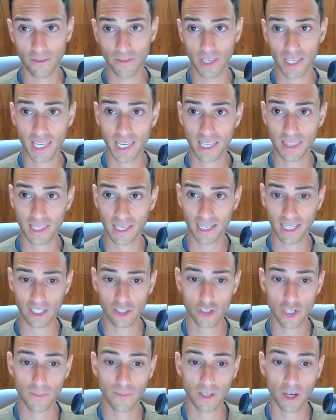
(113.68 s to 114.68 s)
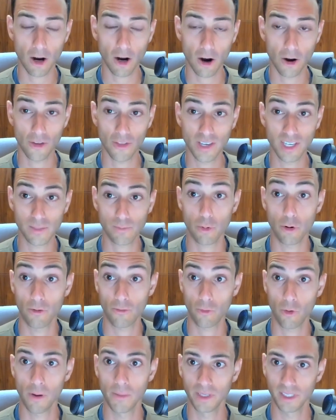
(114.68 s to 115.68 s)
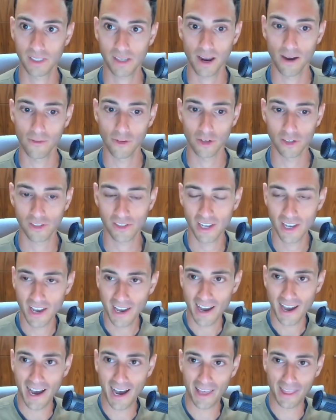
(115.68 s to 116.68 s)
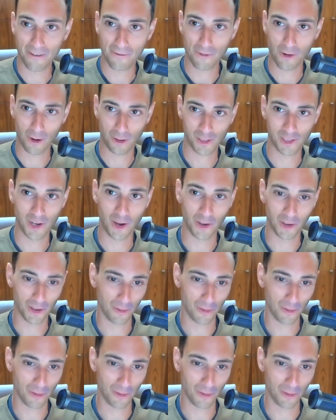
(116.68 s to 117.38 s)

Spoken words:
of the kit that gets shipped are these performance covers that folks know.